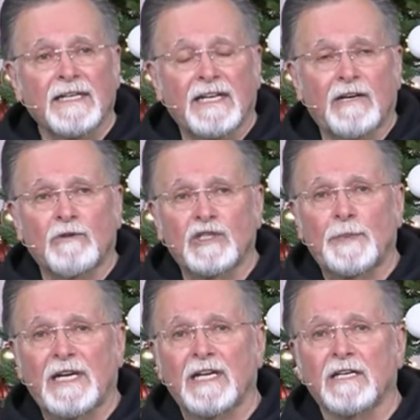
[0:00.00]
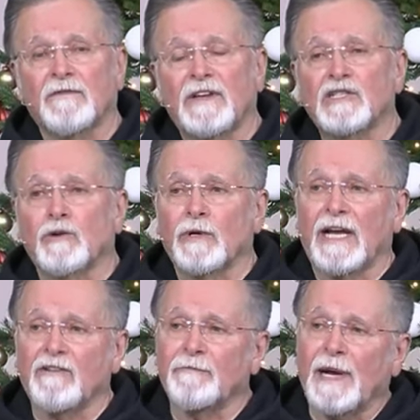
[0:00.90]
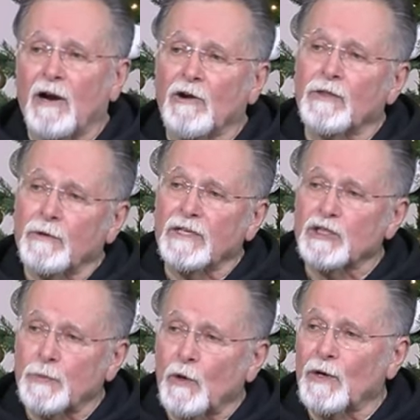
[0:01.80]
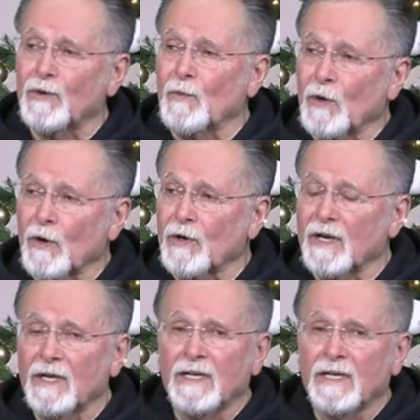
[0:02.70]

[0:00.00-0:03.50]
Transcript: It was speaking of his creative power through his spoken word.